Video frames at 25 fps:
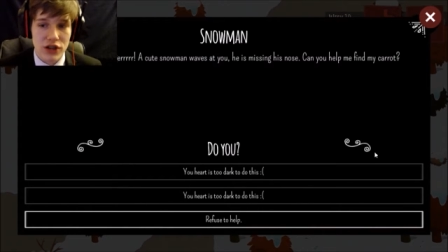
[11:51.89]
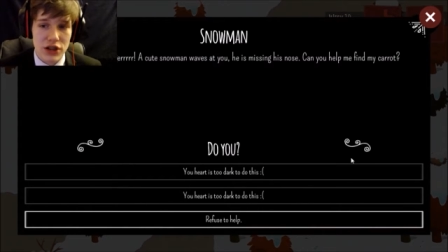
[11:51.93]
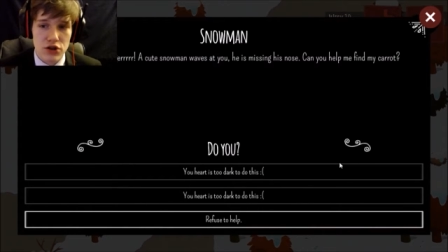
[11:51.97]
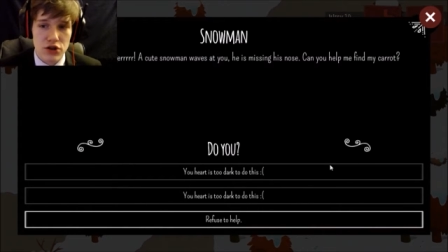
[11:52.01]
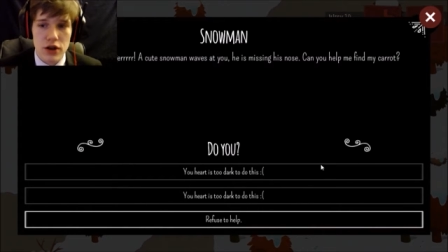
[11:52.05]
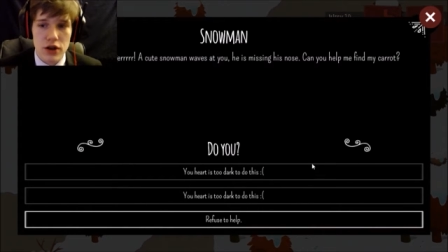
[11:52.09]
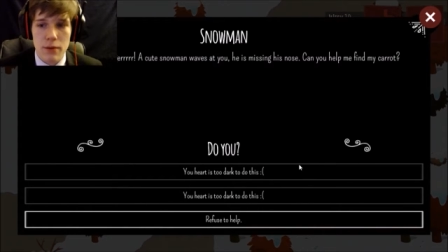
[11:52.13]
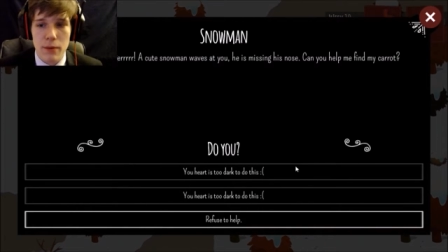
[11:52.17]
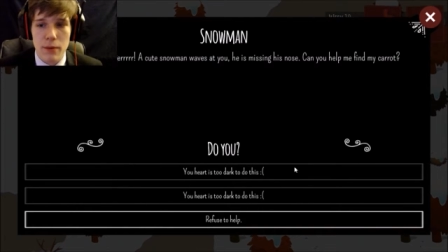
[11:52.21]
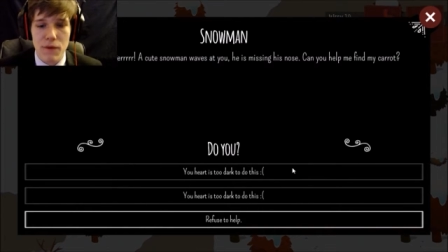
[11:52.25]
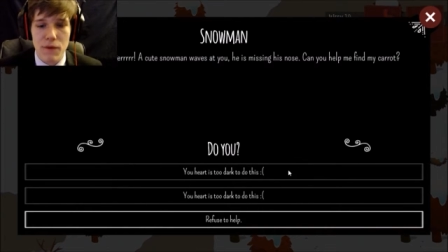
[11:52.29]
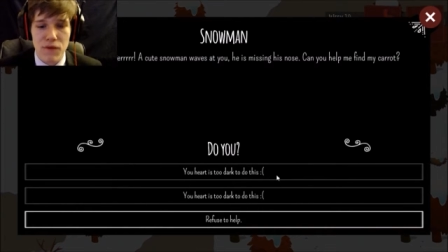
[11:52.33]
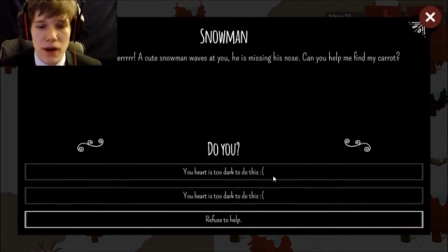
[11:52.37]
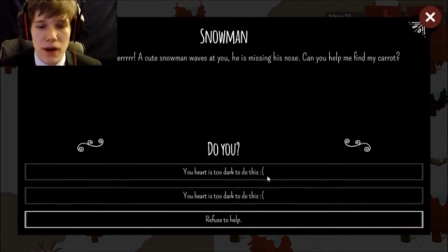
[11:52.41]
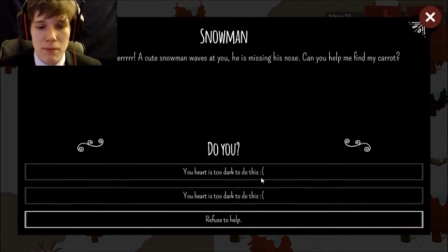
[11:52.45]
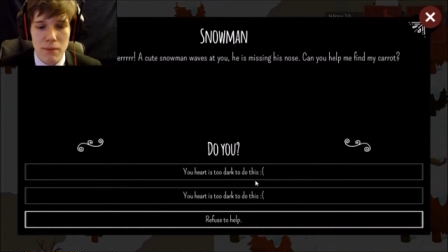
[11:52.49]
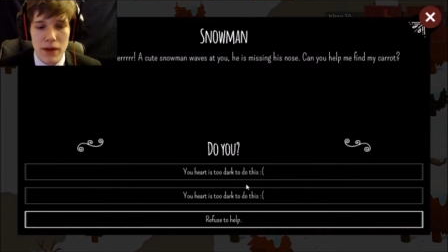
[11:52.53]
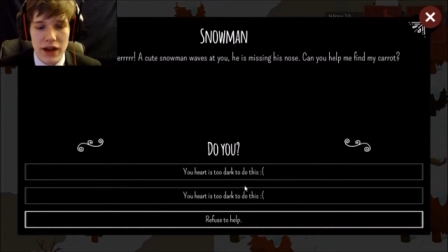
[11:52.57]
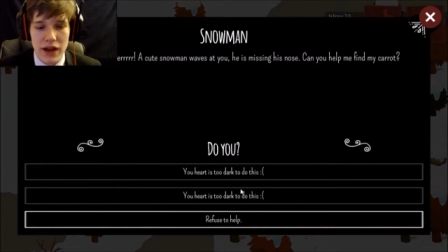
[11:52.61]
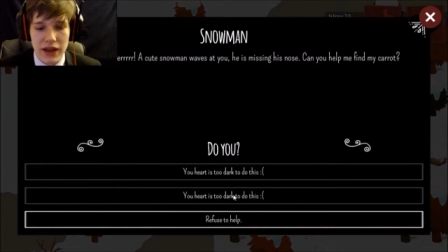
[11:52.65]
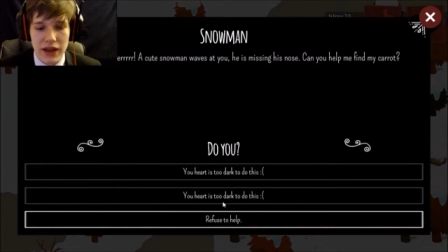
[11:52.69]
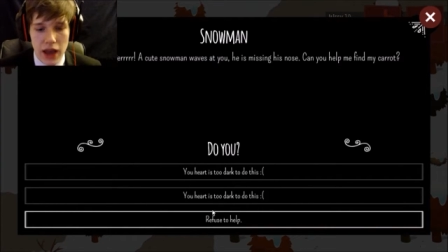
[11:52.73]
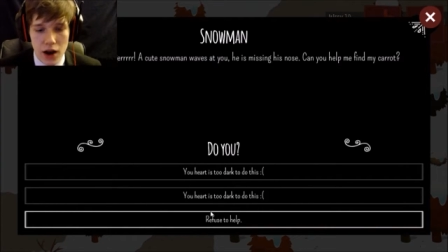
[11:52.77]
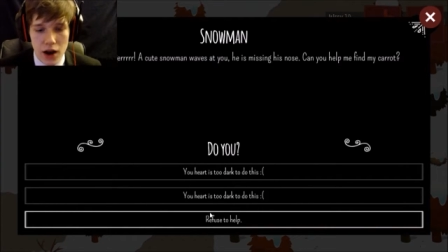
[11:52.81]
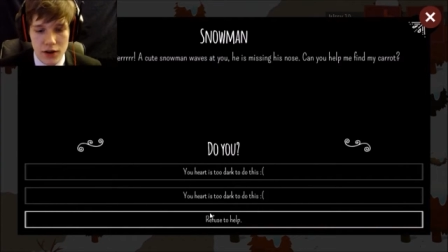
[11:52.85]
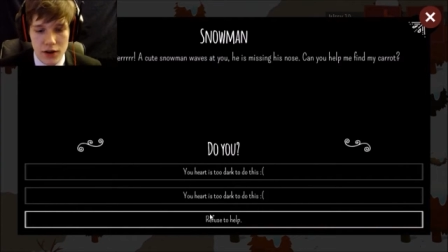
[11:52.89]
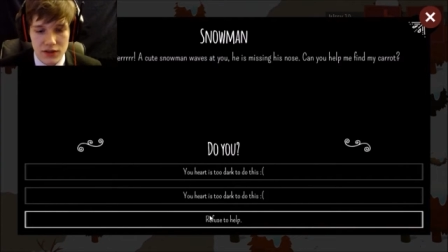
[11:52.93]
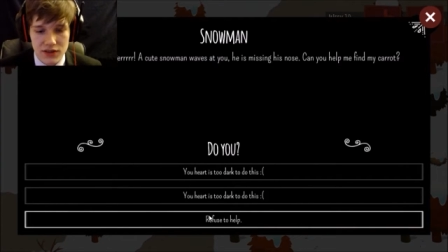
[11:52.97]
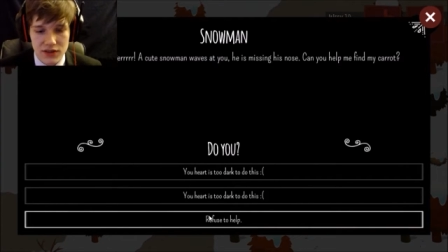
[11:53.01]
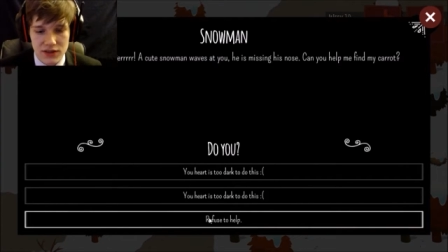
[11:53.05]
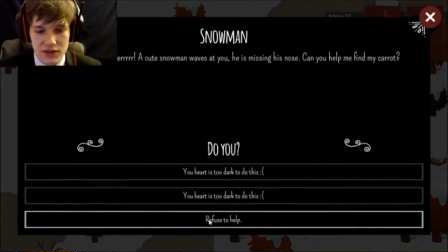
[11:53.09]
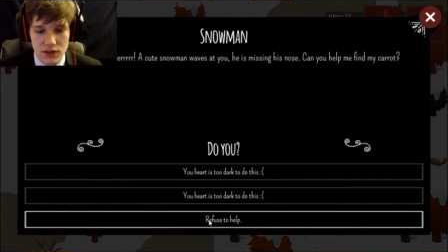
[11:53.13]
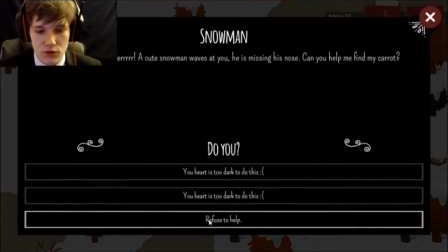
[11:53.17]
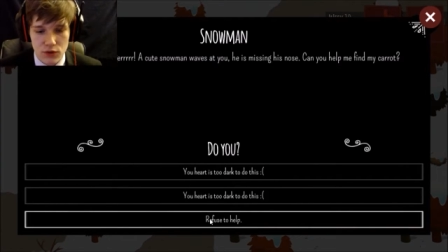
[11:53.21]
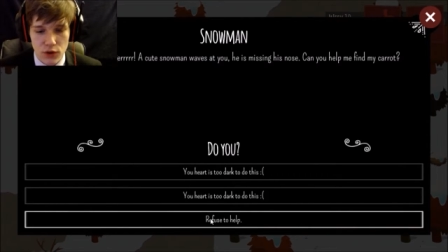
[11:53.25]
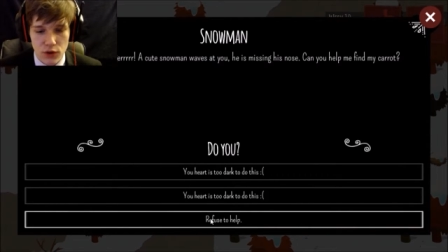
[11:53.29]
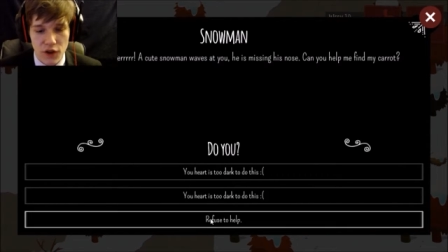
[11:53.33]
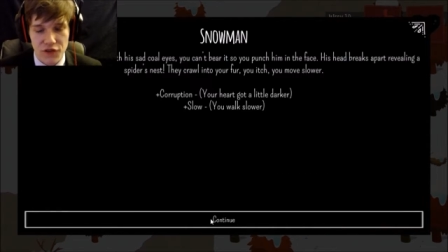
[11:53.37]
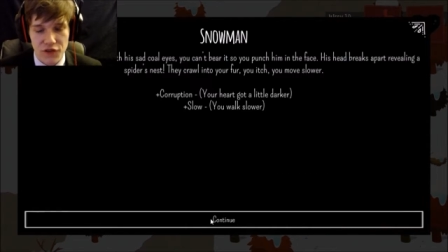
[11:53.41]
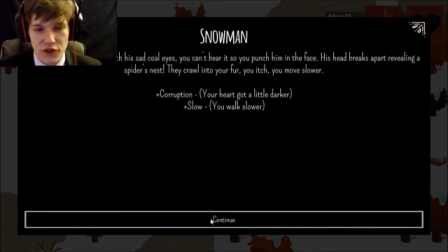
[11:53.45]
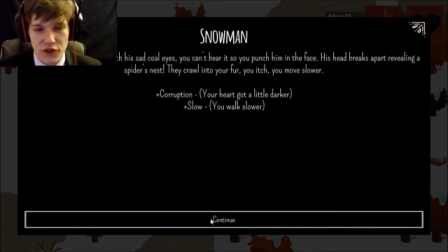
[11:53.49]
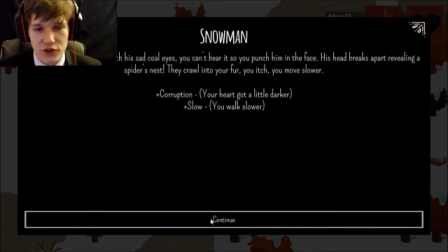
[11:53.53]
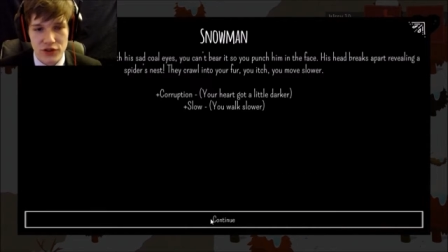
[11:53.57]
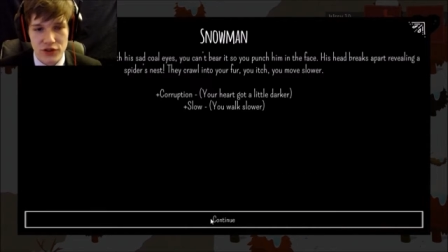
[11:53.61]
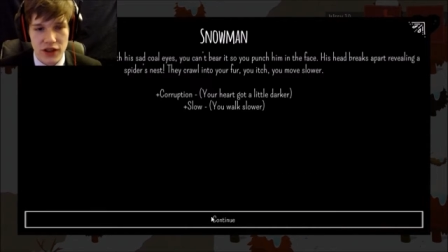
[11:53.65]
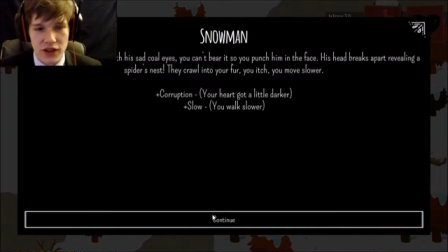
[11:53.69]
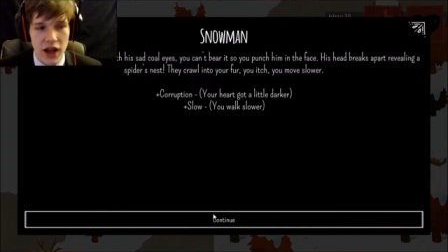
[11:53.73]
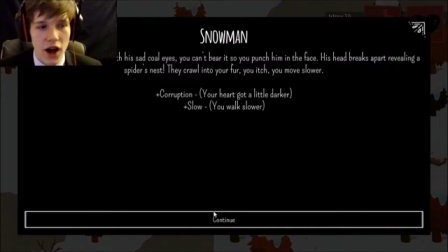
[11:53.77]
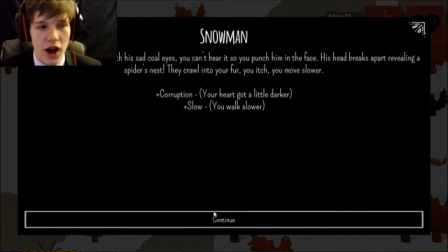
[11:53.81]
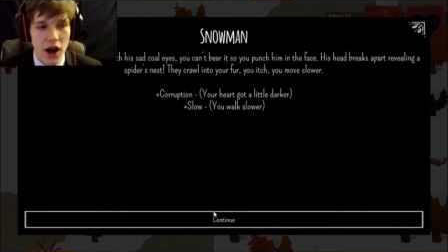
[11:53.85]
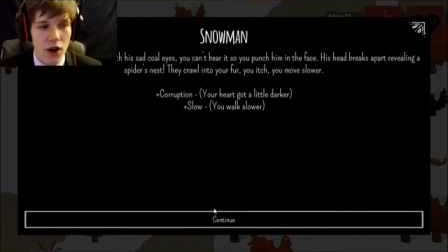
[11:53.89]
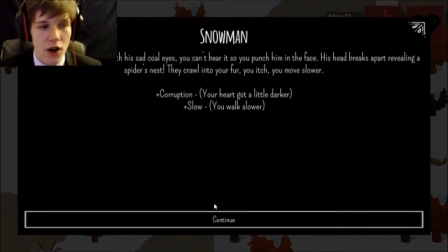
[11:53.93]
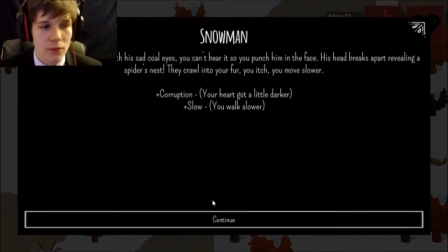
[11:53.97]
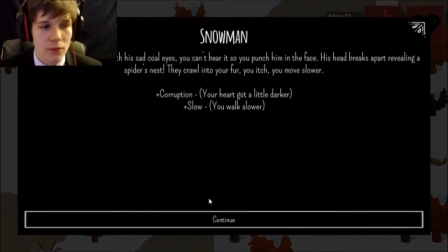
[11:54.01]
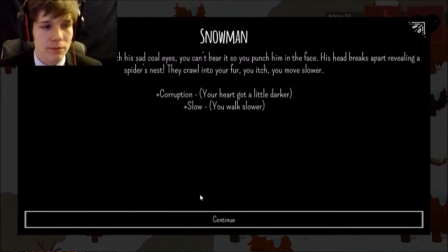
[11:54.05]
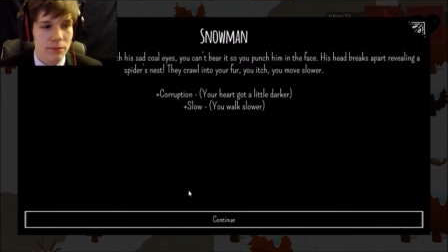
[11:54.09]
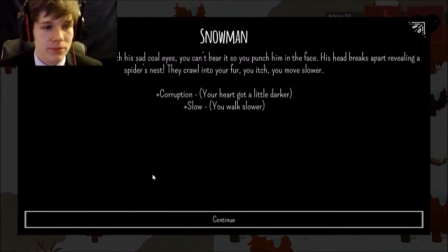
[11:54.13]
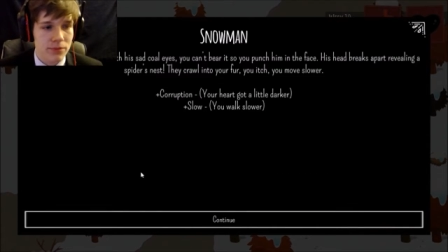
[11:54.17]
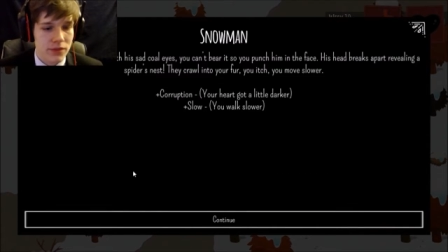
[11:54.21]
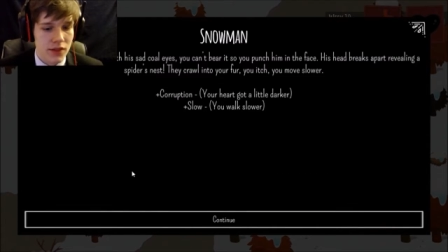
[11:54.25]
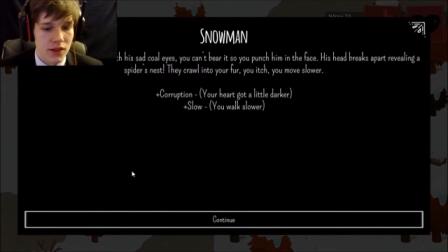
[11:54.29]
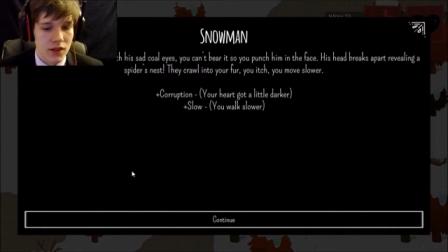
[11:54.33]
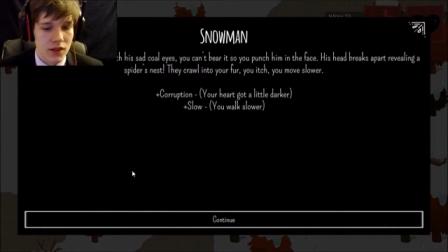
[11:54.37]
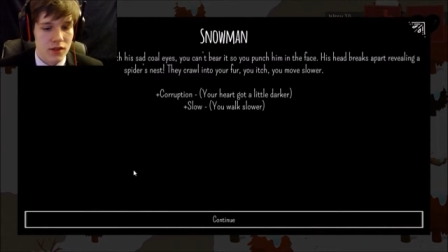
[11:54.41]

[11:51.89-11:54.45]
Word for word: Can you help me find my carrots? Refuse to help.